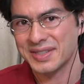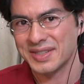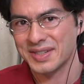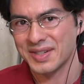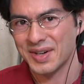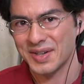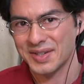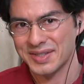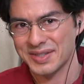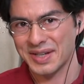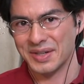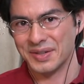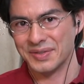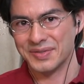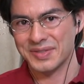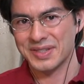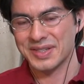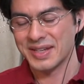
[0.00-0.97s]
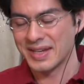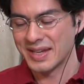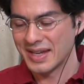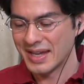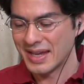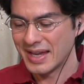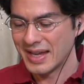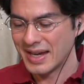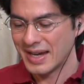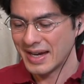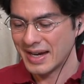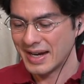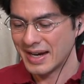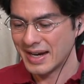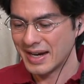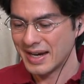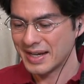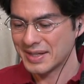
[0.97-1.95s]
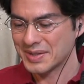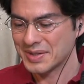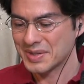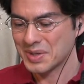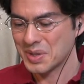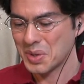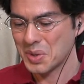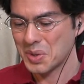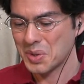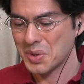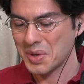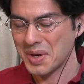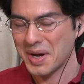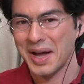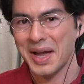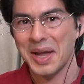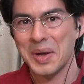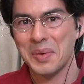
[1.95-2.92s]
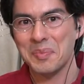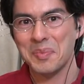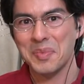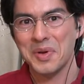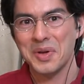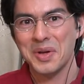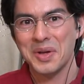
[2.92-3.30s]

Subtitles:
in ourselves. And so I am